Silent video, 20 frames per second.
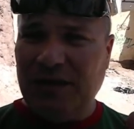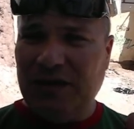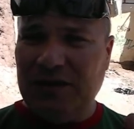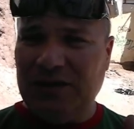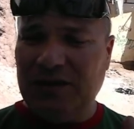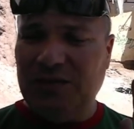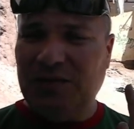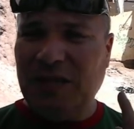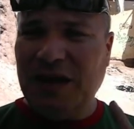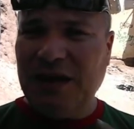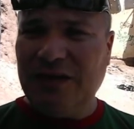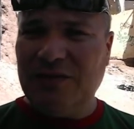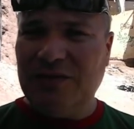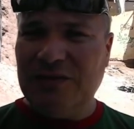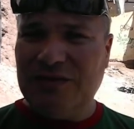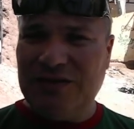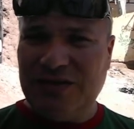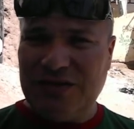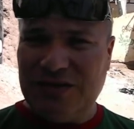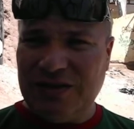Do you make
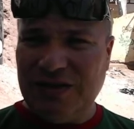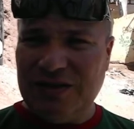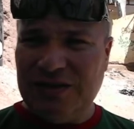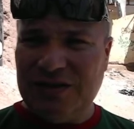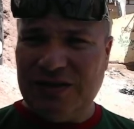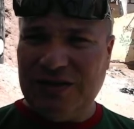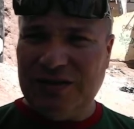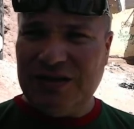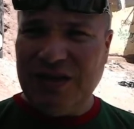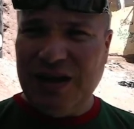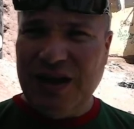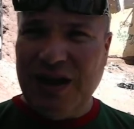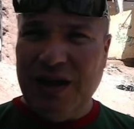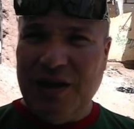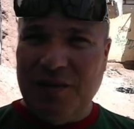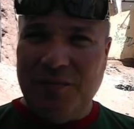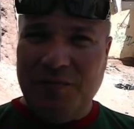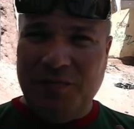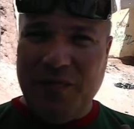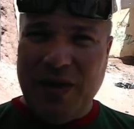those decisions
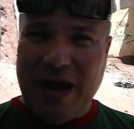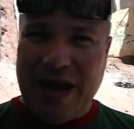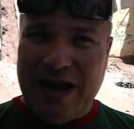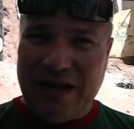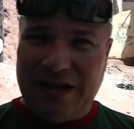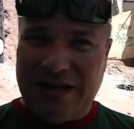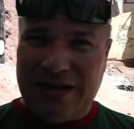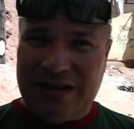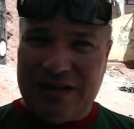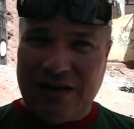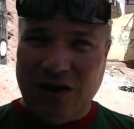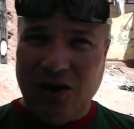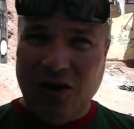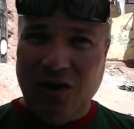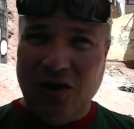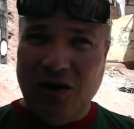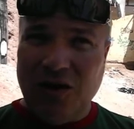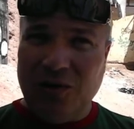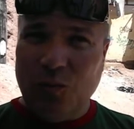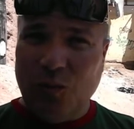based
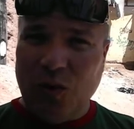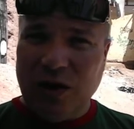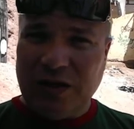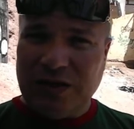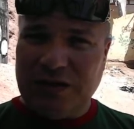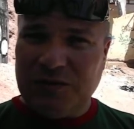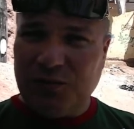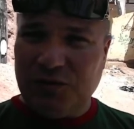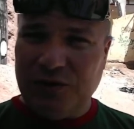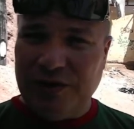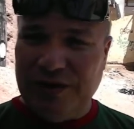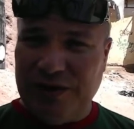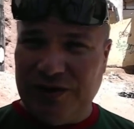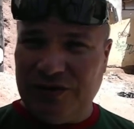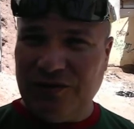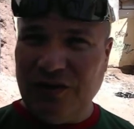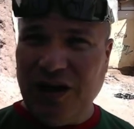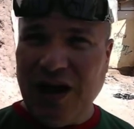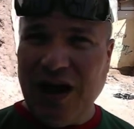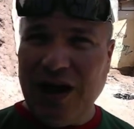on what's
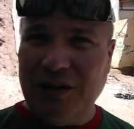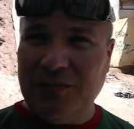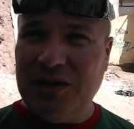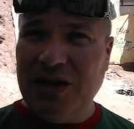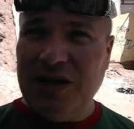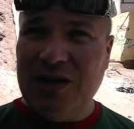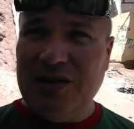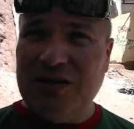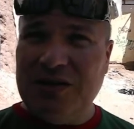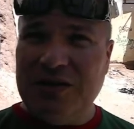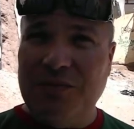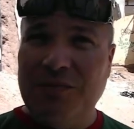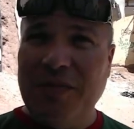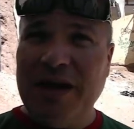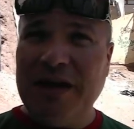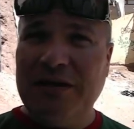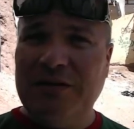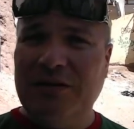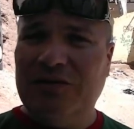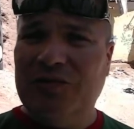prescribed? Do you
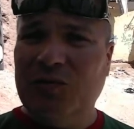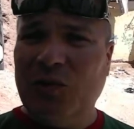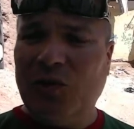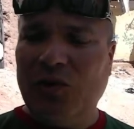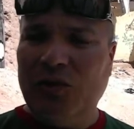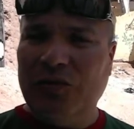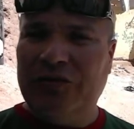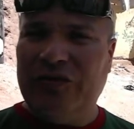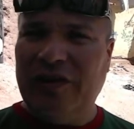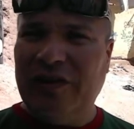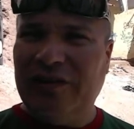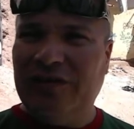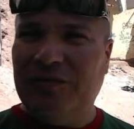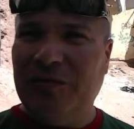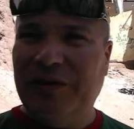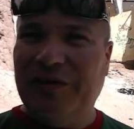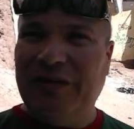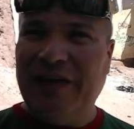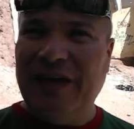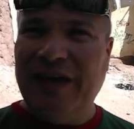make those moral
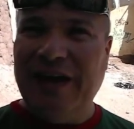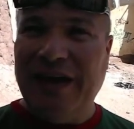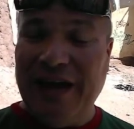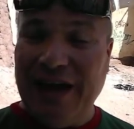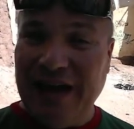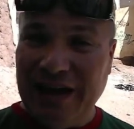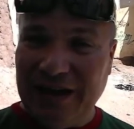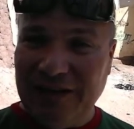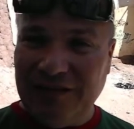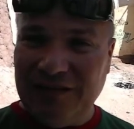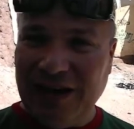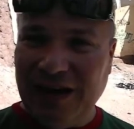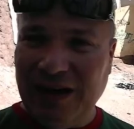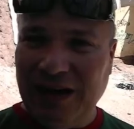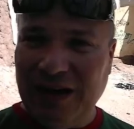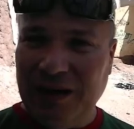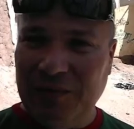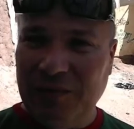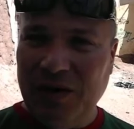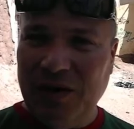judgments ahead of
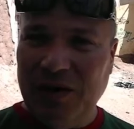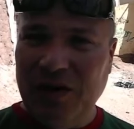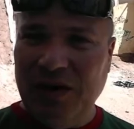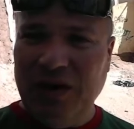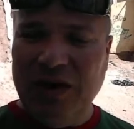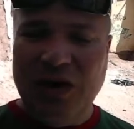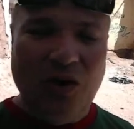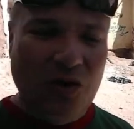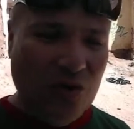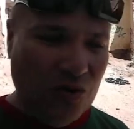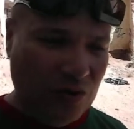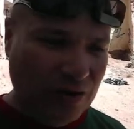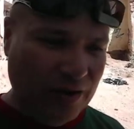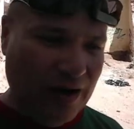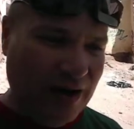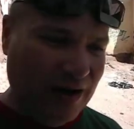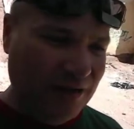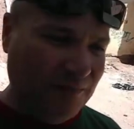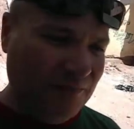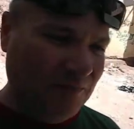time or
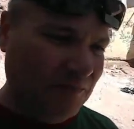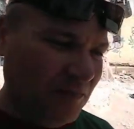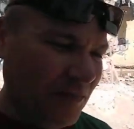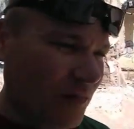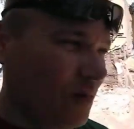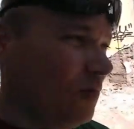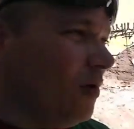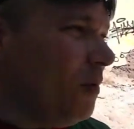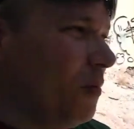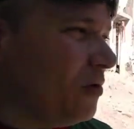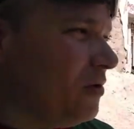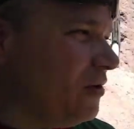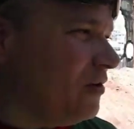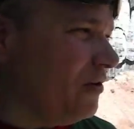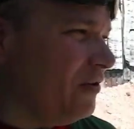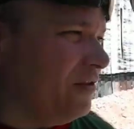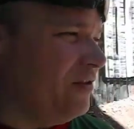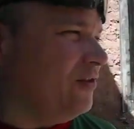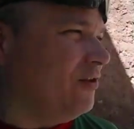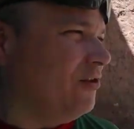not? One more
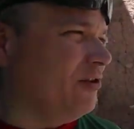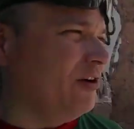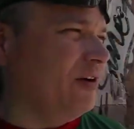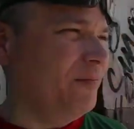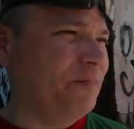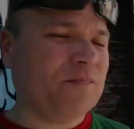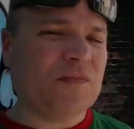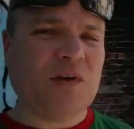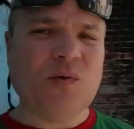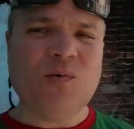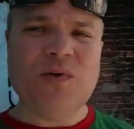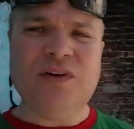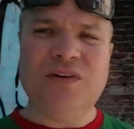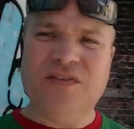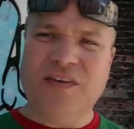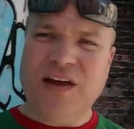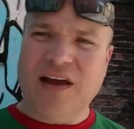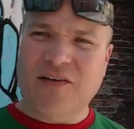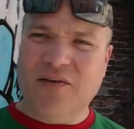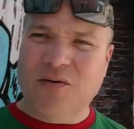little story. We
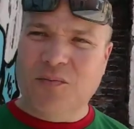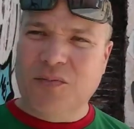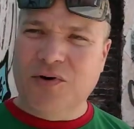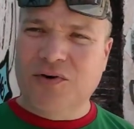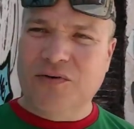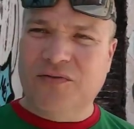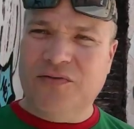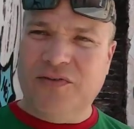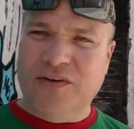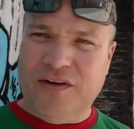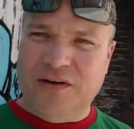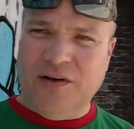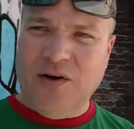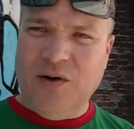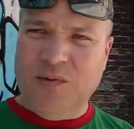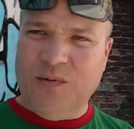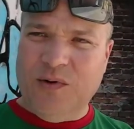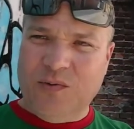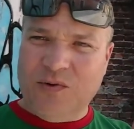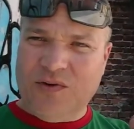used to have a move that
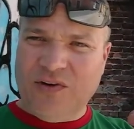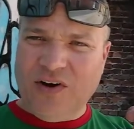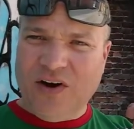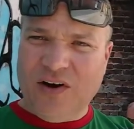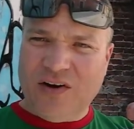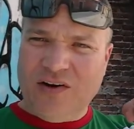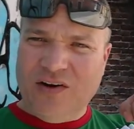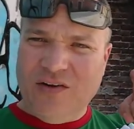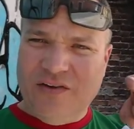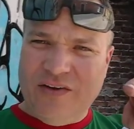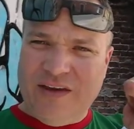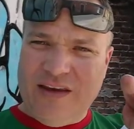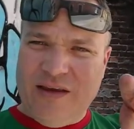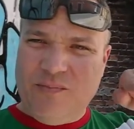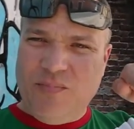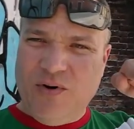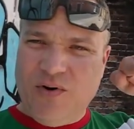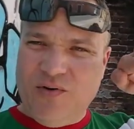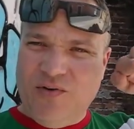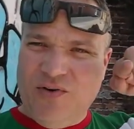we were taught called
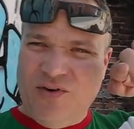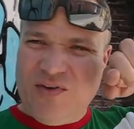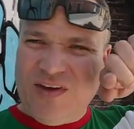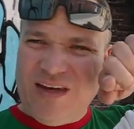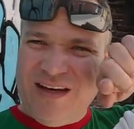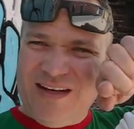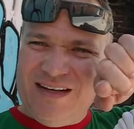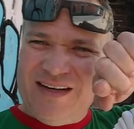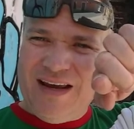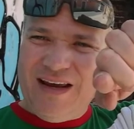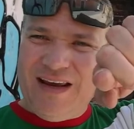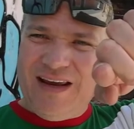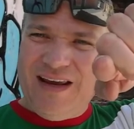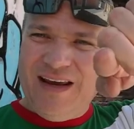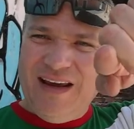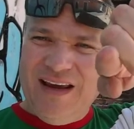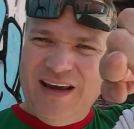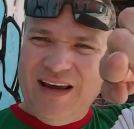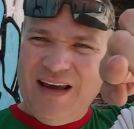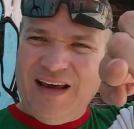iponukite,
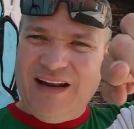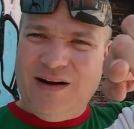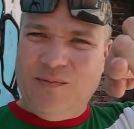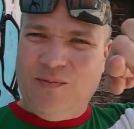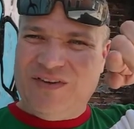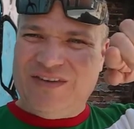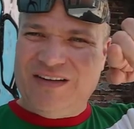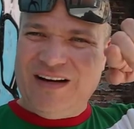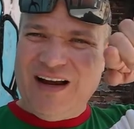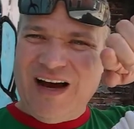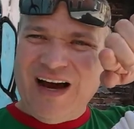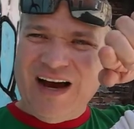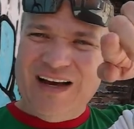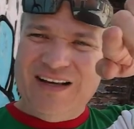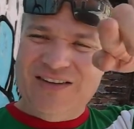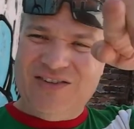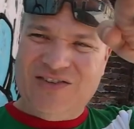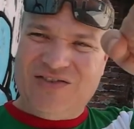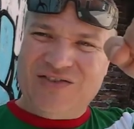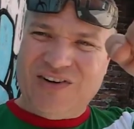and it was an eye
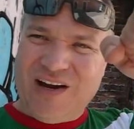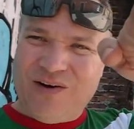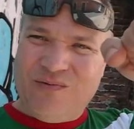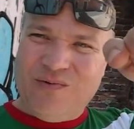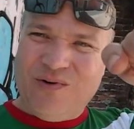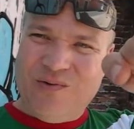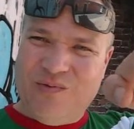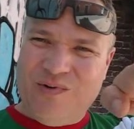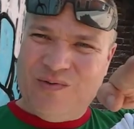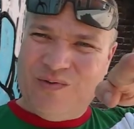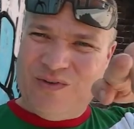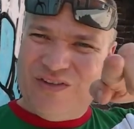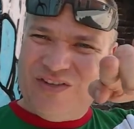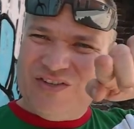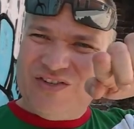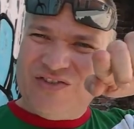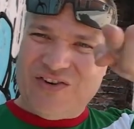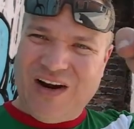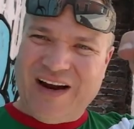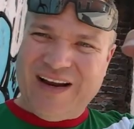strike where we would
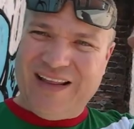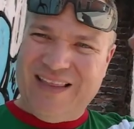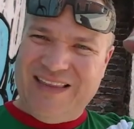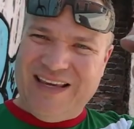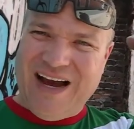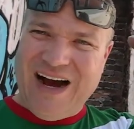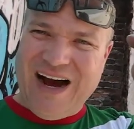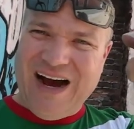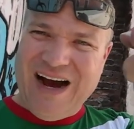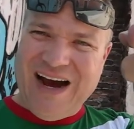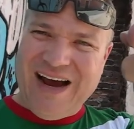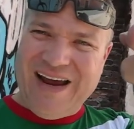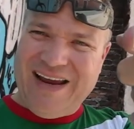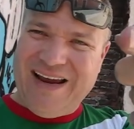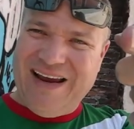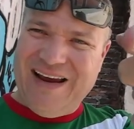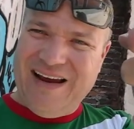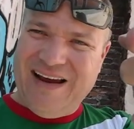strike the eye